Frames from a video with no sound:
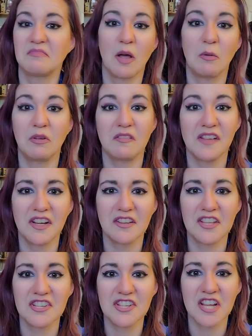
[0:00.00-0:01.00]
we'll figure
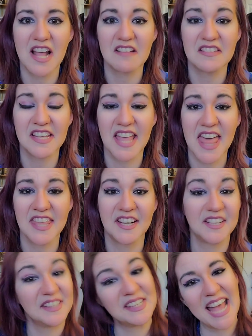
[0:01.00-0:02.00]
this shit out
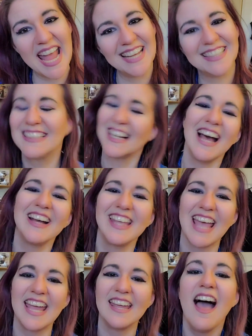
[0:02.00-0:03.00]
together, okay?
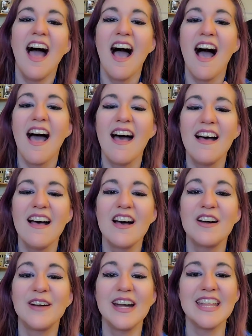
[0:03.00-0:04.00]
Okay.
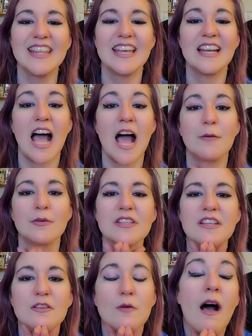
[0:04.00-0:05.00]
Alrighty then. I will
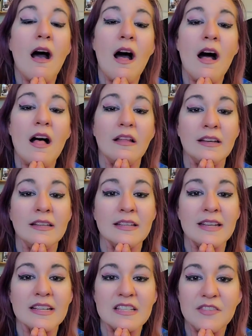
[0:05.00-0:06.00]
see you all in the
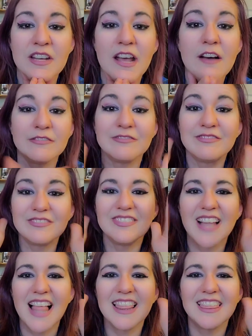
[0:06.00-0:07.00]
next video.
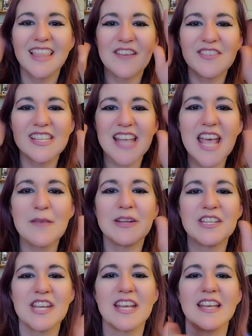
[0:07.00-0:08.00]
Namaste,
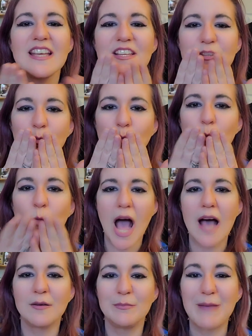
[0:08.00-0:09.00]
bitches.
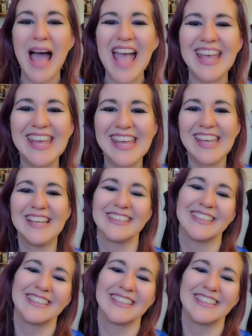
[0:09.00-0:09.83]
Bye.